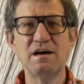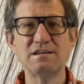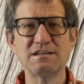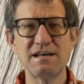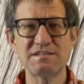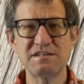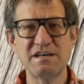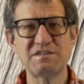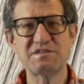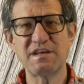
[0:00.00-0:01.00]
unless
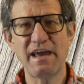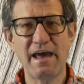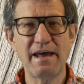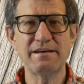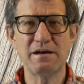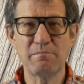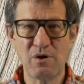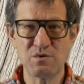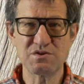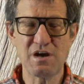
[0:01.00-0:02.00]
it's the Etna
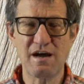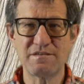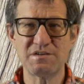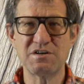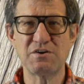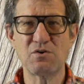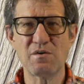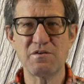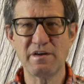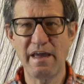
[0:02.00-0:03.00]
post office in
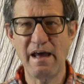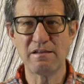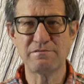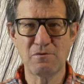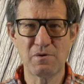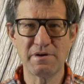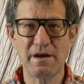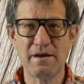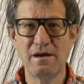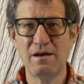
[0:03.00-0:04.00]
Northern
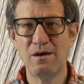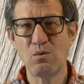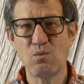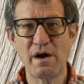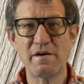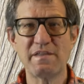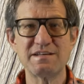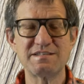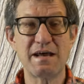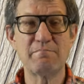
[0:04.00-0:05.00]
California, where they
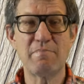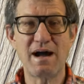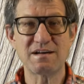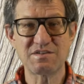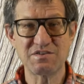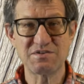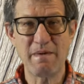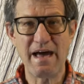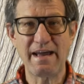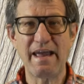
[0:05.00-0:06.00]
send boxes
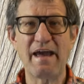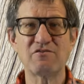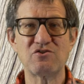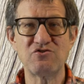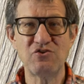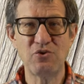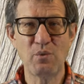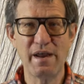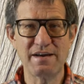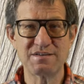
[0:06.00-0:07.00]
back after two
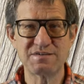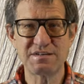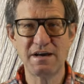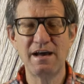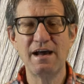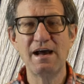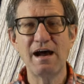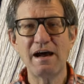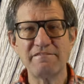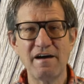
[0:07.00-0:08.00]
weeks.
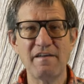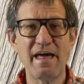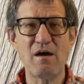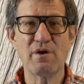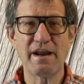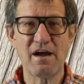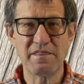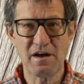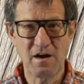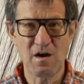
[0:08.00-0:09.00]
I found that one
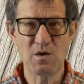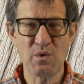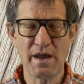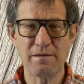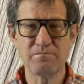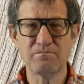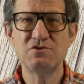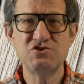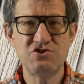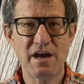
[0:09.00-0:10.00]
out the hard way.
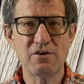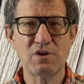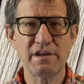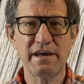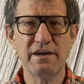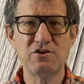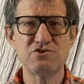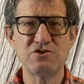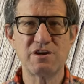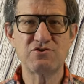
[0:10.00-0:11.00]
Generally, you
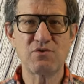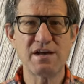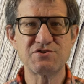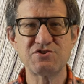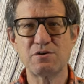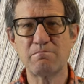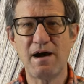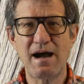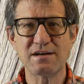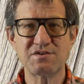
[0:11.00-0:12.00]
should address your
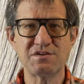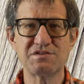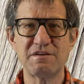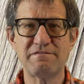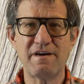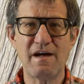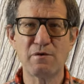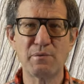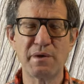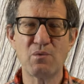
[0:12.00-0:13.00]
boxes the
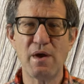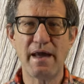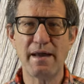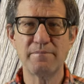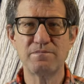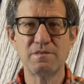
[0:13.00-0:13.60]
following way.